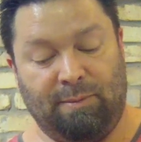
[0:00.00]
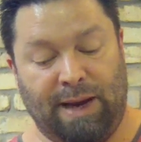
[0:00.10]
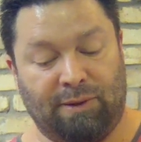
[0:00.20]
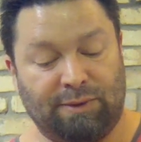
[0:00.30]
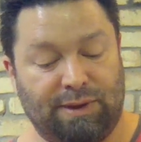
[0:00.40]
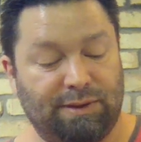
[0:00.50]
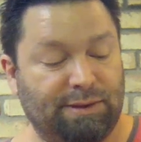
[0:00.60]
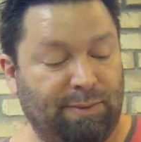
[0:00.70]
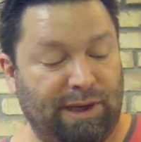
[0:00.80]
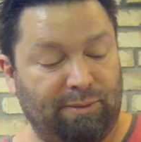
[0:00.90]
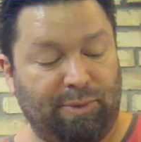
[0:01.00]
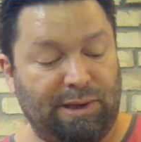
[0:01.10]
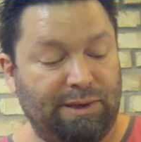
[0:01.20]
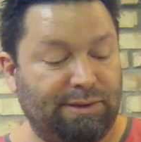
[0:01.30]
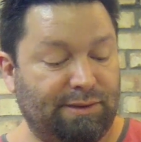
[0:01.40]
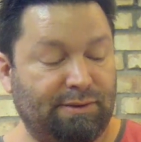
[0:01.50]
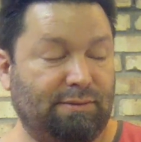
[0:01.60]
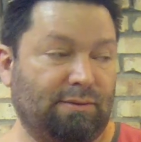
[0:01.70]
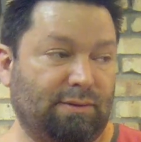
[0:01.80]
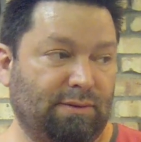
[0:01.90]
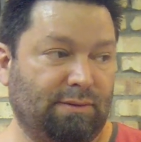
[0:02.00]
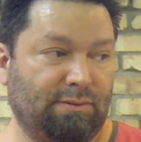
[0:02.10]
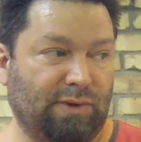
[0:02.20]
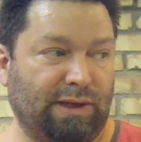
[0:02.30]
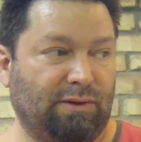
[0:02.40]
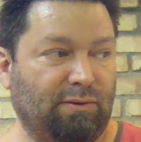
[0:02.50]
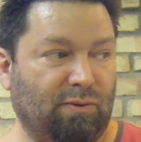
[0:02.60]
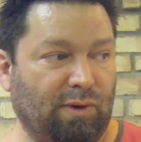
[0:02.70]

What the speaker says: Mount some headpiece, well,